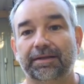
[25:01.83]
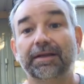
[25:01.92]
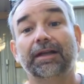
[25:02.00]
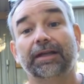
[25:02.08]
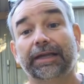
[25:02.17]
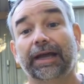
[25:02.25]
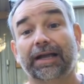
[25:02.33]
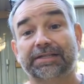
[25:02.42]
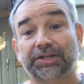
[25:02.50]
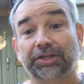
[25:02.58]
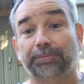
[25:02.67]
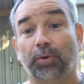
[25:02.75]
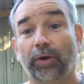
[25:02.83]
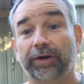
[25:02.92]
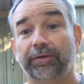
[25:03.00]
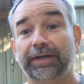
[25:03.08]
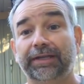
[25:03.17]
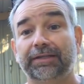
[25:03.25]
Yeah, that's a good point,
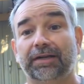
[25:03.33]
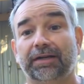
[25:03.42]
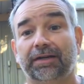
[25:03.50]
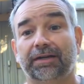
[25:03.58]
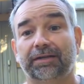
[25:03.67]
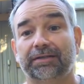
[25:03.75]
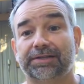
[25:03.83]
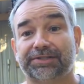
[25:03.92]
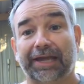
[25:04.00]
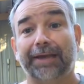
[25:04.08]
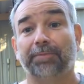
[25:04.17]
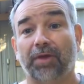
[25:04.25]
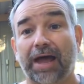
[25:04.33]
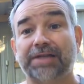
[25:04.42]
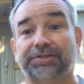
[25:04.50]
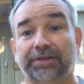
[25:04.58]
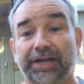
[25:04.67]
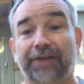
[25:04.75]
Reed.
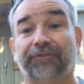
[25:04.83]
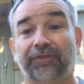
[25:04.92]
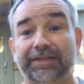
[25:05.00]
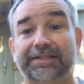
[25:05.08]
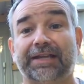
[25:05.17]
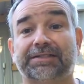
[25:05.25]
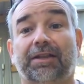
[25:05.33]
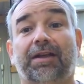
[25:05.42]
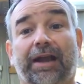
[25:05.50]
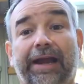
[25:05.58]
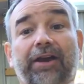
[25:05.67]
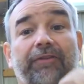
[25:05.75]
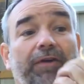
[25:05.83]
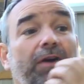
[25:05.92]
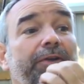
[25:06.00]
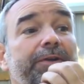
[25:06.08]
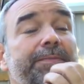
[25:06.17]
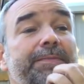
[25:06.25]
Sandblaster definitely takes a lot of air
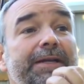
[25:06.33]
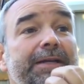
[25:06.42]
volume,